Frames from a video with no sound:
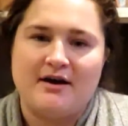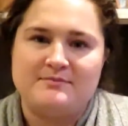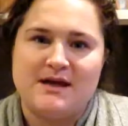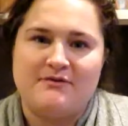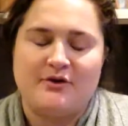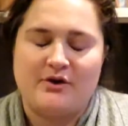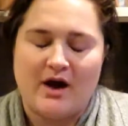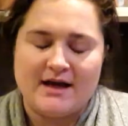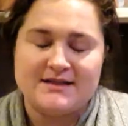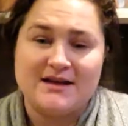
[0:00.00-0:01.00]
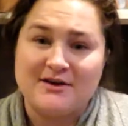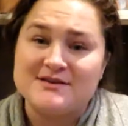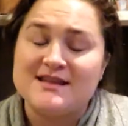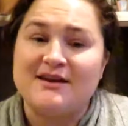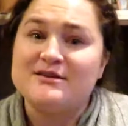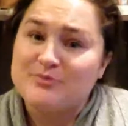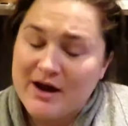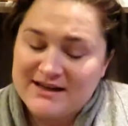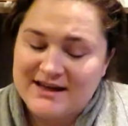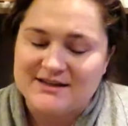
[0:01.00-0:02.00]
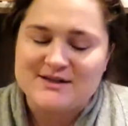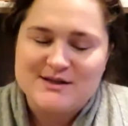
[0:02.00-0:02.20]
update for you guys announcing that I was pregnant.